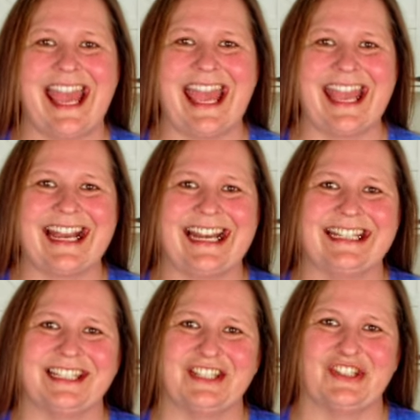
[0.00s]
Hey
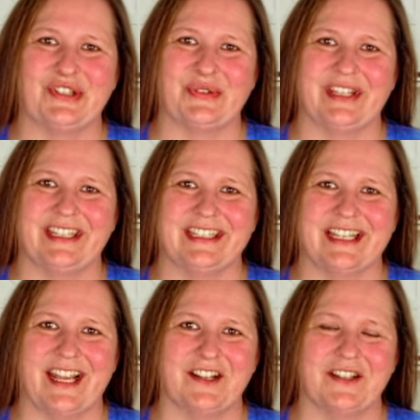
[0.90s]
guys, it's Julie,
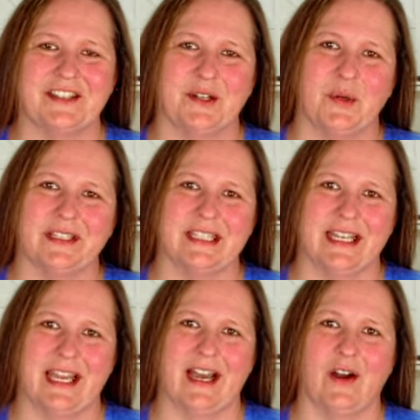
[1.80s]
designer at the
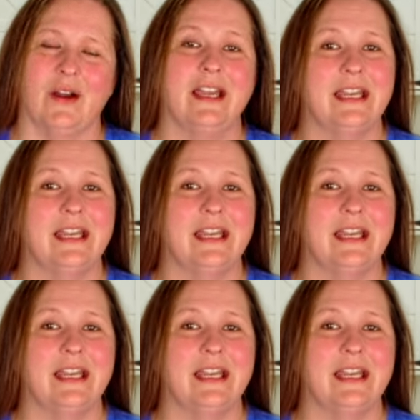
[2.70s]
Quilted Cow,